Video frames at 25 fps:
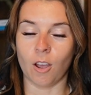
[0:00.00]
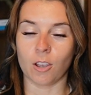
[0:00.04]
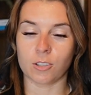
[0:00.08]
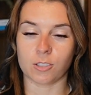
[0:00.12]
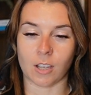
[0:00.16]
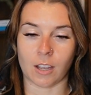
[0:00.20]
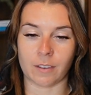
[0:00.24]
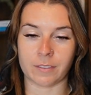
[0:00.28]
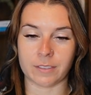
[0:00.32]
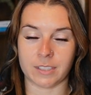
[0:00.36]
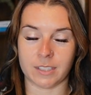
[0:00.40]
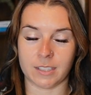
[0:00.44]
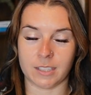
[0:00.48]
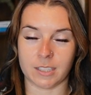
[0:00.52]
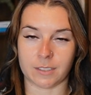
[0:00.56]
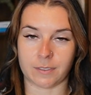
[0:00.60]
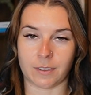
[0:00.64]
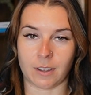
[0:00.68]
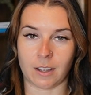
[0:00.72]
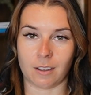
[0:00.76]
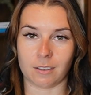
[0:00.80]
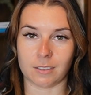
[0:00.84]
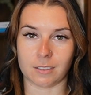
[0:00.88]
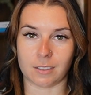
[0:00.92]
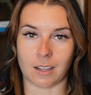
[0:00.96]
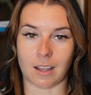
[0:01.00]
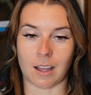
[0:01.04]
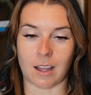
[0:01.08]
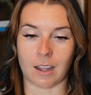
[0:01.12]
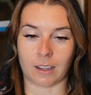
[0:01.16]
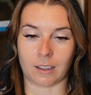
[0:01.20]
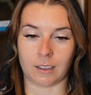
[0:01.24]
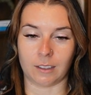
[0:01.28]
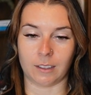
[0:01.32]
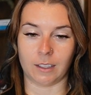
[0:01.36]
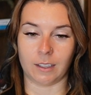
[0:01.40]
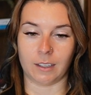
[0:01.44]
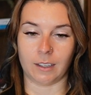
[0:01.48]
So obviously this follows
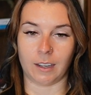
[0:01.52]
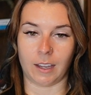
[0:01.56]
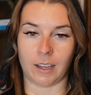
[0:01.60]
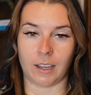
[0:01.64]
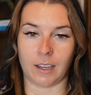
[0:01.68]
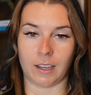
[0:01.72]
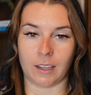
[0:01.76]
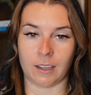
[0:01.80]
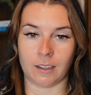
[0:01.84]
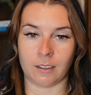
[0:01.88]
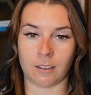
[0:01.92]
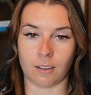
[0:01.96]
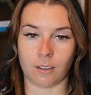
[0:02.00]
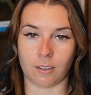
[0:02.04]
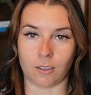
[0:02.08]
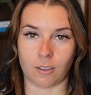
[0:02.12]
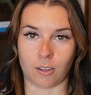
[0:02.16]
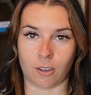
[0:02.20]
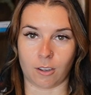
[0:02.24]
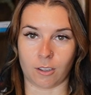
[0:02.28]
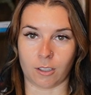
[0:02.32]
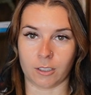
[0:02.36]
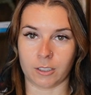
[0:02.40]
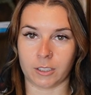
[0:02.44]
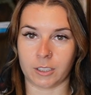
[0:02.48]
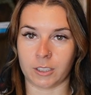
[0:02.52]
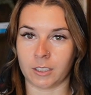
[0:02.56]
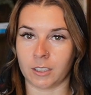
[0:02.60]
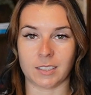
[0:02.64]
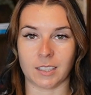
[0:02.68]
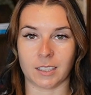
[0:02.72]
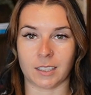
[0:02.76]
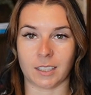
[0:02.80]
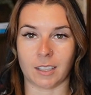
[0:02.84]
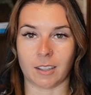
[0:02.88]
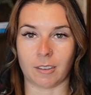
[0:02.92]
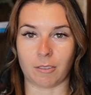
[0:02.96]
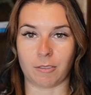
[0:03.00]
Lachlan and Lark. It's
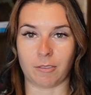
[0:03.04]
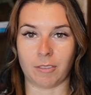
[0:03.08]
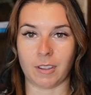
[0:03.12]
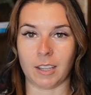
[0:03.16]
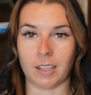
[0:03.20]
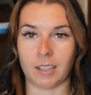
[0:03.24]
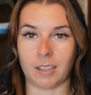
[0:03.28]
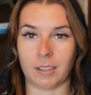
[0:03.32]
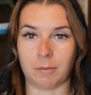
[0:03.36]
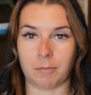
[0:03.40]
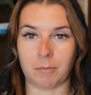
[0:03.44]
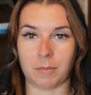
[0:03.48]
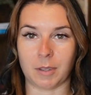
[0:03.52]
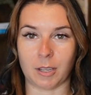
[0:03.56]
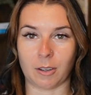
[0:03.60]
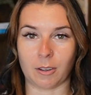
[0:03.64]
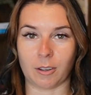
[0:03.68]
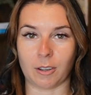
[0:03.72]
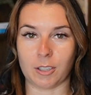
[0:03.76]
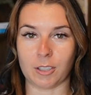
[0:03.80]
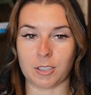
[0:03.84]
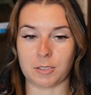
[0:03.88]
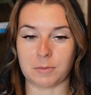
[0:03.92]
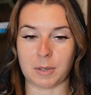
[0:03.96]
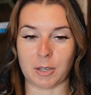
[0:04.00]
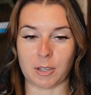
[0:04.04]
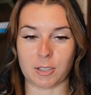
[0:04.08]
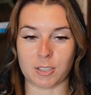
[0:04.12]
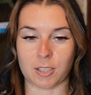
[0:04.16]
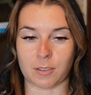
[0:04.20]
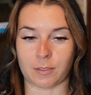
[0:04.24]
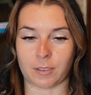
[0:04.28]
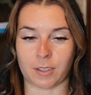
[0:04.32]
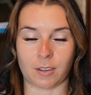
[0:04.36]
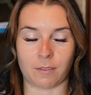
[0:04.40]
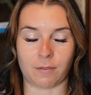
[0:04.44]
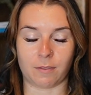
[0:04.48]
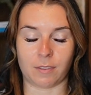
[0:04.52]
like a fake marriage
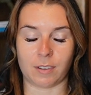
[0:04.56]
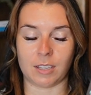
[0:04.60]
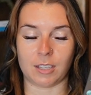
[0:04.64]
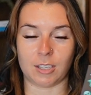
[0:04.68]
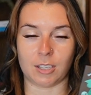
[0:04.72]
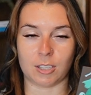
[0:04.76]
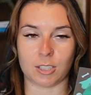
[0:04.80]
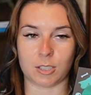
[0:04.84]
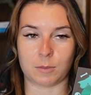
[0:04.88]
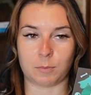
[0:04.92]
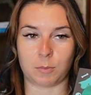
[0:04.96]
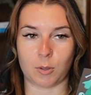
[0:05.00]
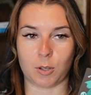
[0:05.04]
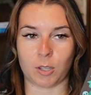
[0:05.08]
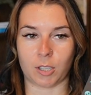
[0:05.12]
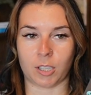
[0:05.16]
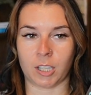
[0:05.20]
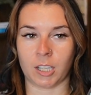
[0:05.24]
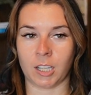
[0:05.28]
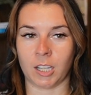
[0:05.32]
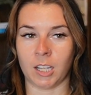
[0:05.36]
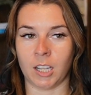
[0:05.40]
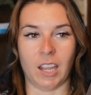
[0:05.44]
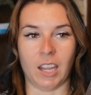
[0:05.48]
of convenience book.